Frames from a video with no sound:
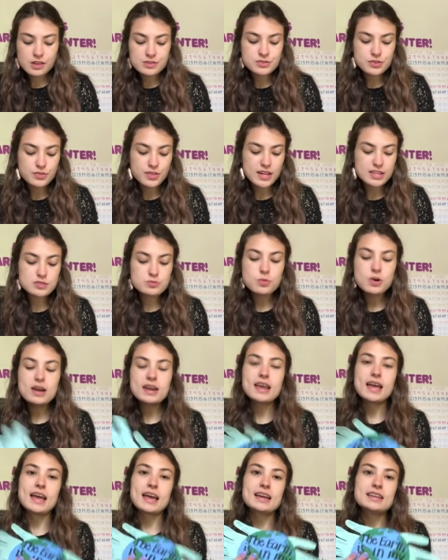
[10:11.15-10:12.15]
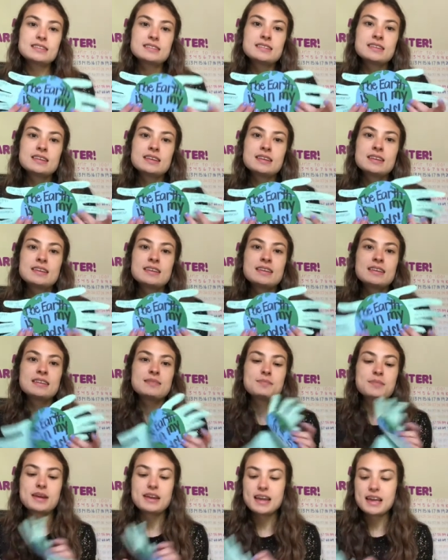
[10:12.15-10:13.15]
So that's one hand.
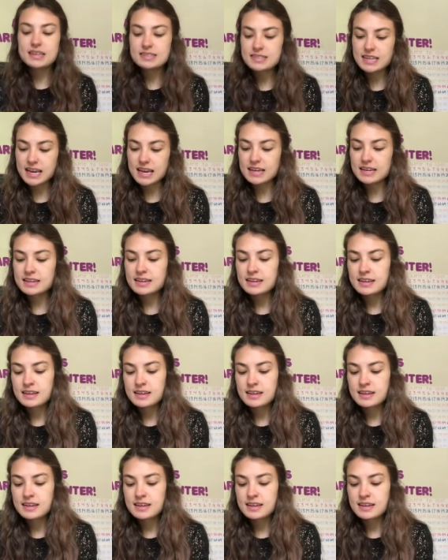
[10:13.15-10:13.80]
My next hand,